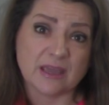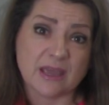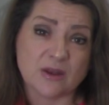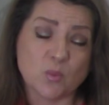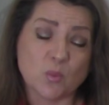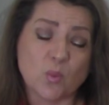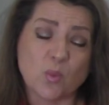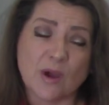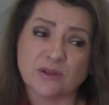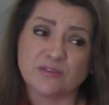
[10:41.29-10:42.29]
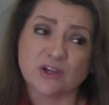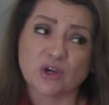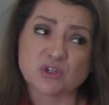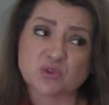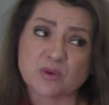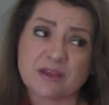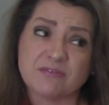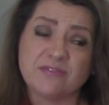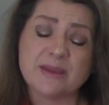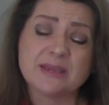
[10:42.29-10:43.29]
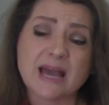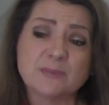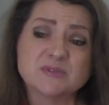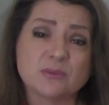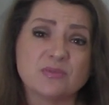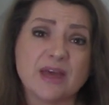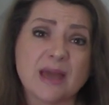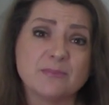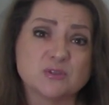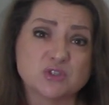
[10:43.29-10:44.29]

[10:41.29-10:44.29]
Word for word: and one of the girls drank 5 cups of them,